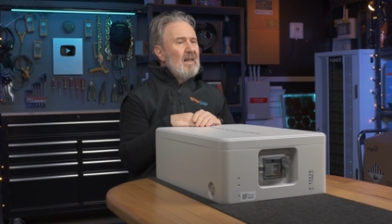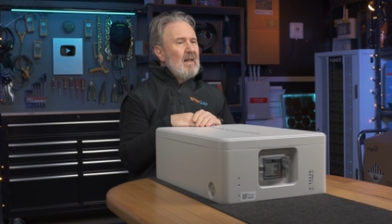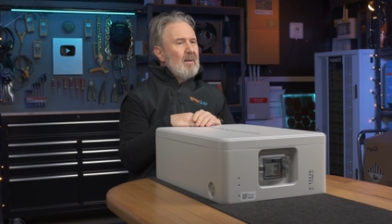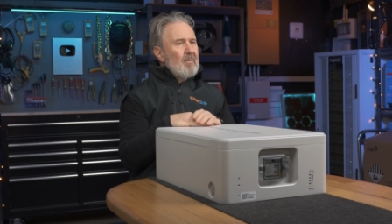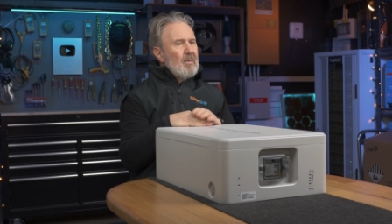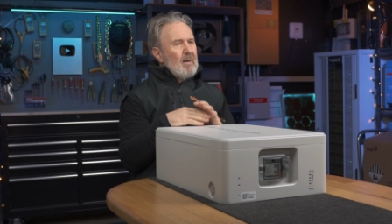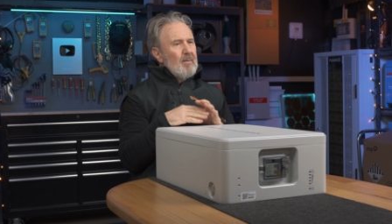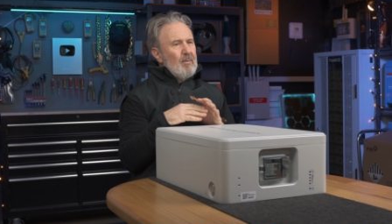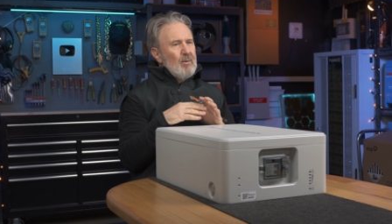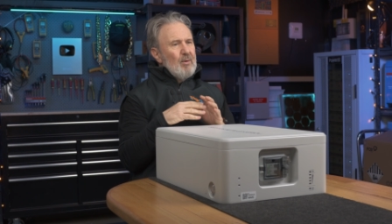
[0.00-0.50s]

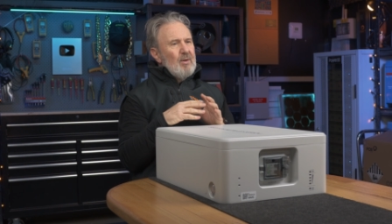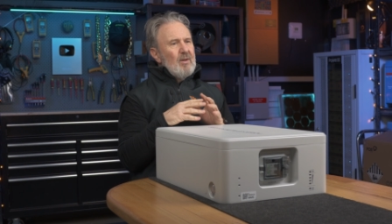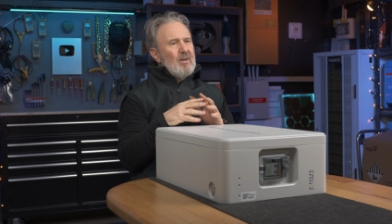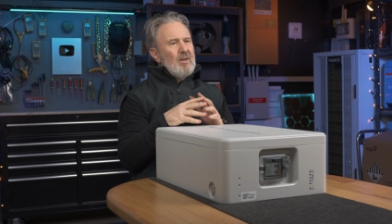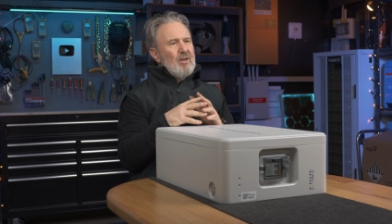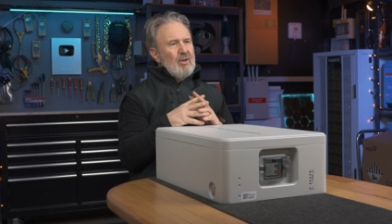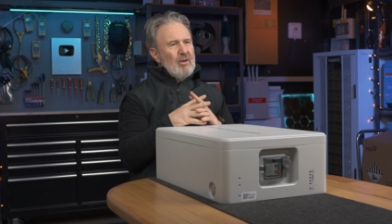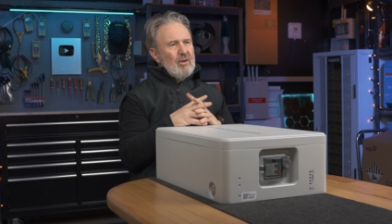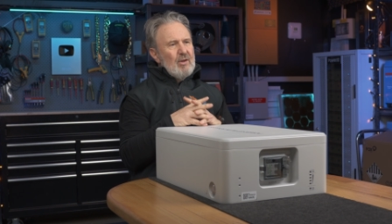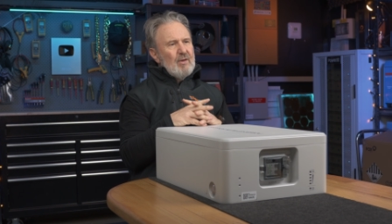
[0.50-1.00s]
But a more
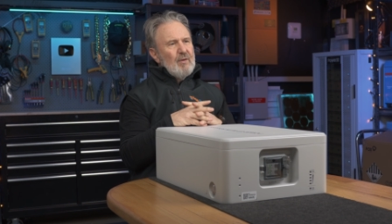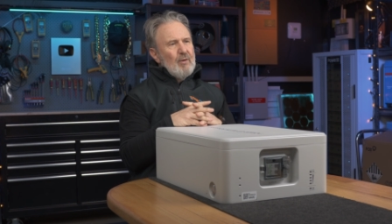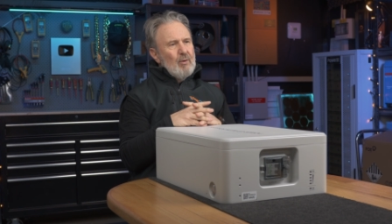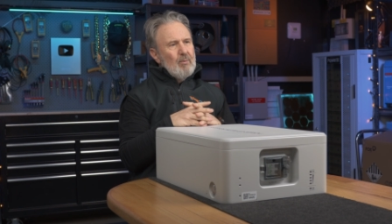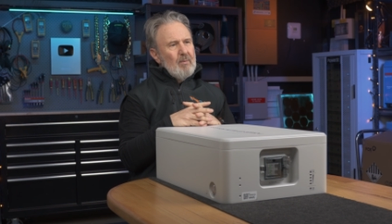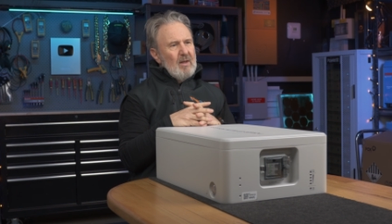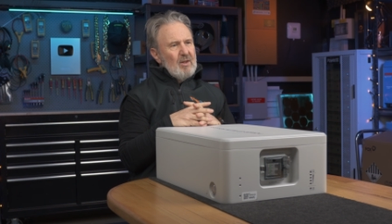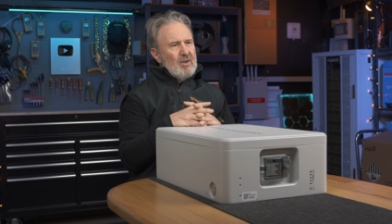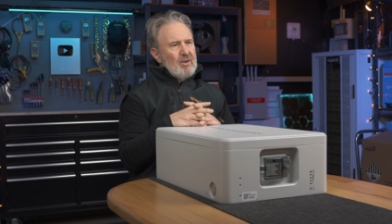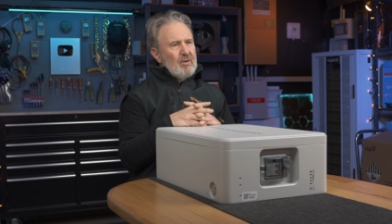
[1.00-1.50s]
useful
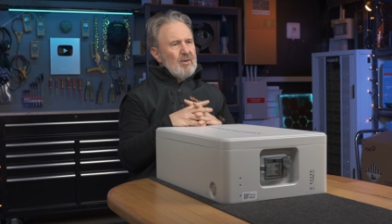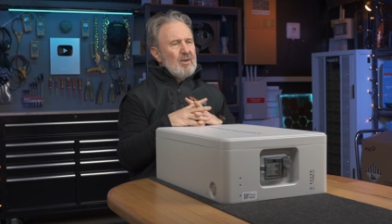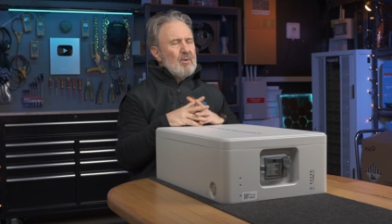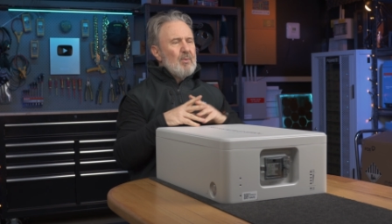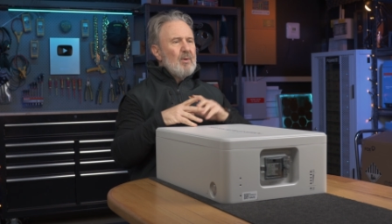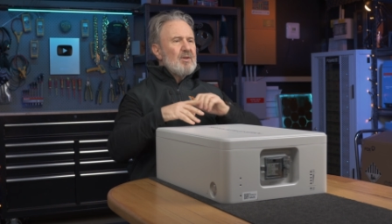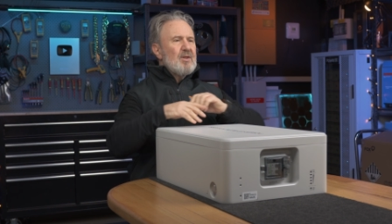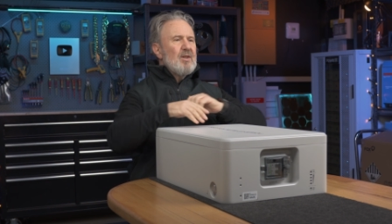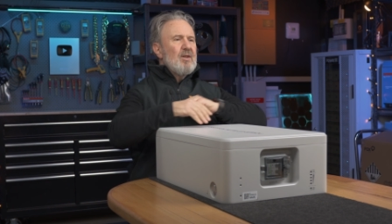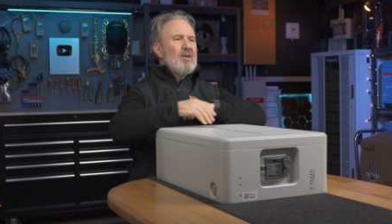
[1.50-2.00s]
measure is
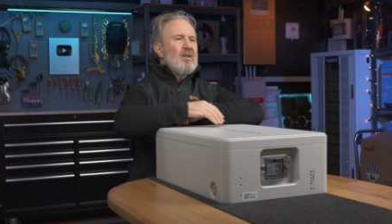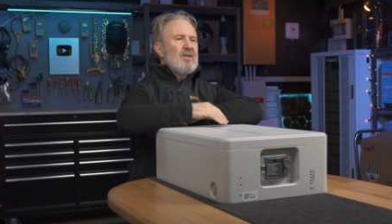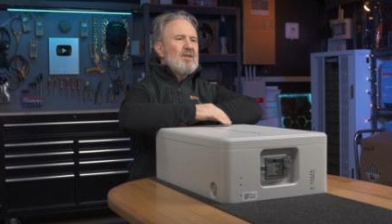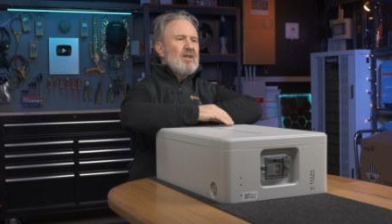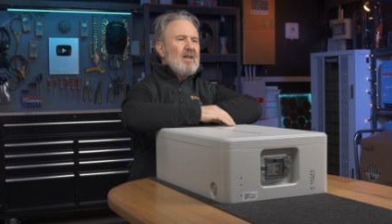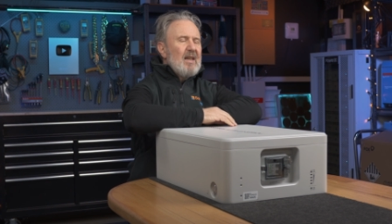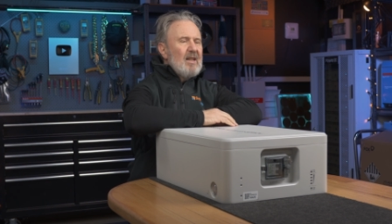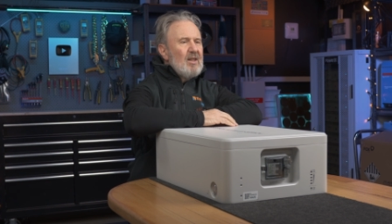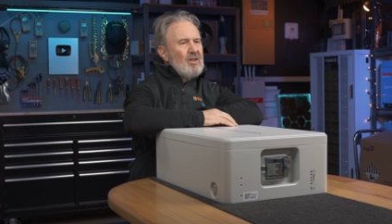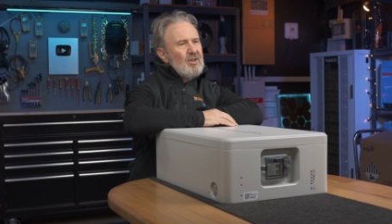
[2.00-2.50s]
what's known as
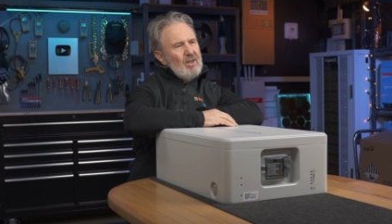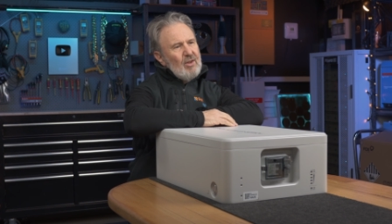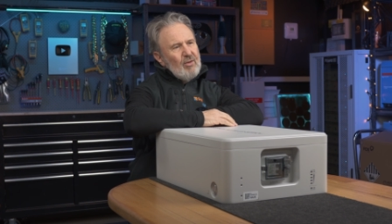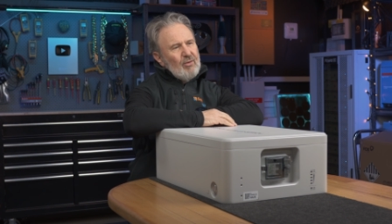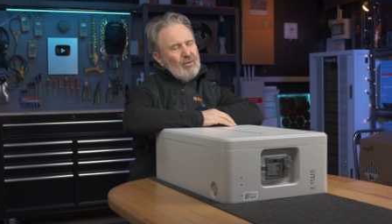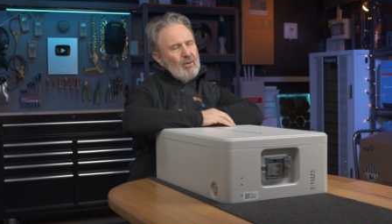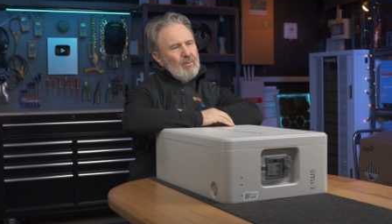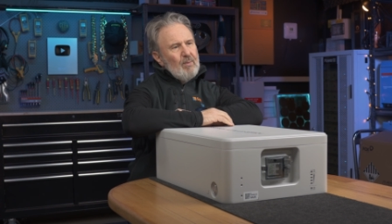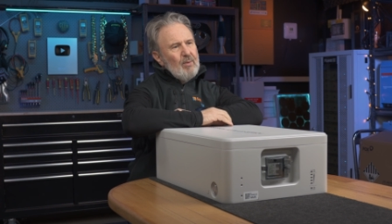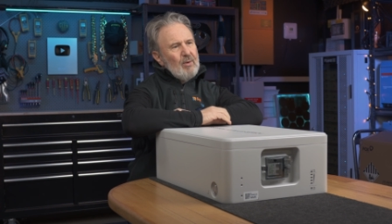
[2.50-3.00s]
energy
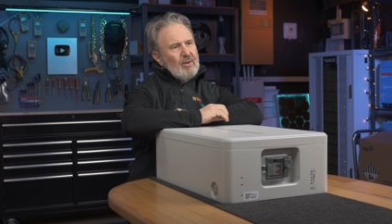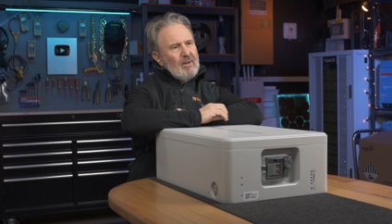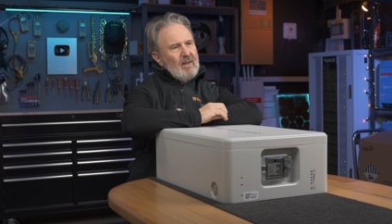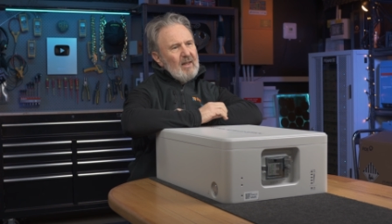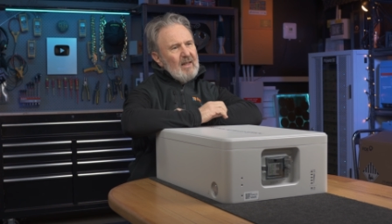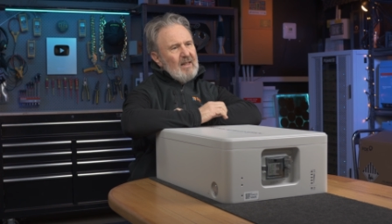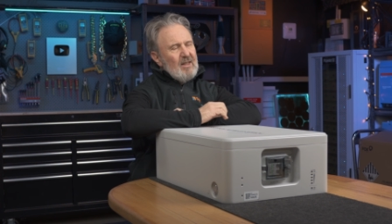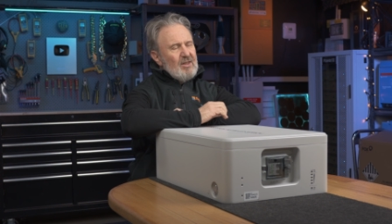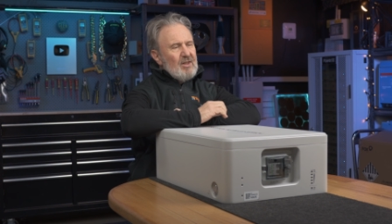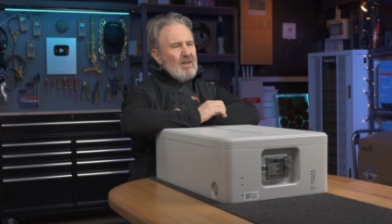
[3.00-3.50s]
throughput. Now,
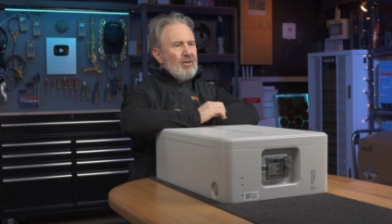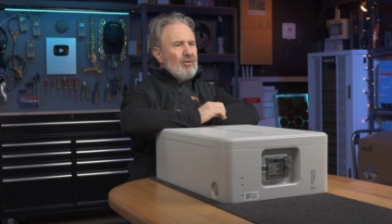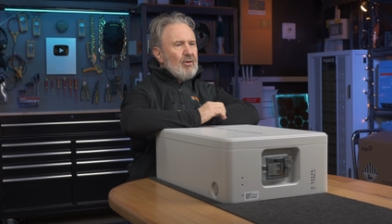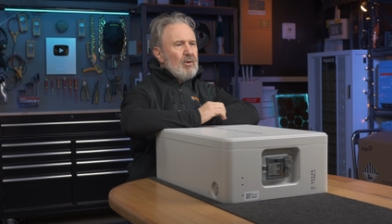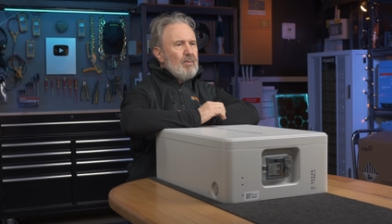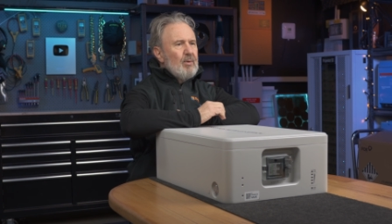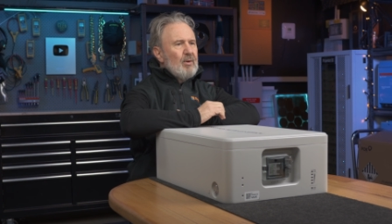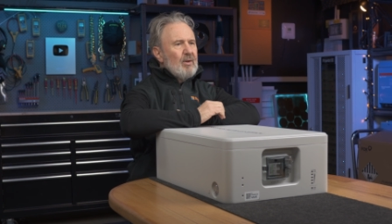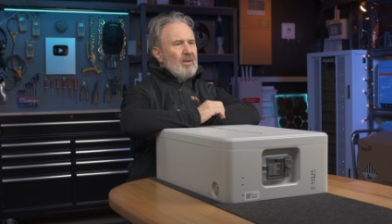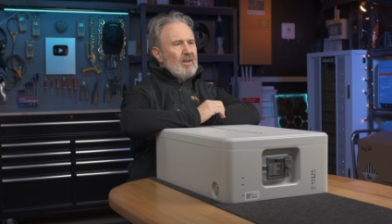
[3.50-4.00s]
energy
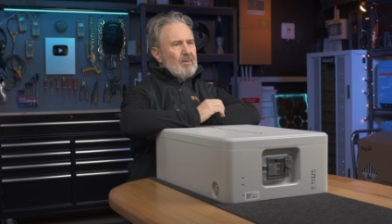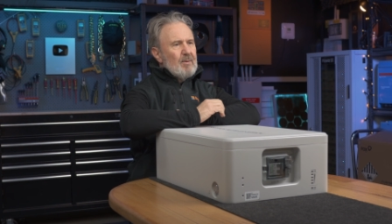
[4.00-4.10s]
throughput is